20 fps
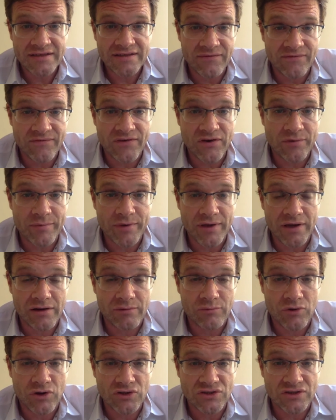the film you're going to
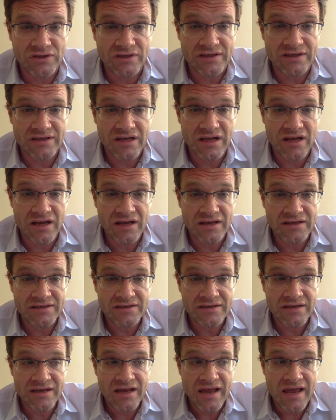watch in this class.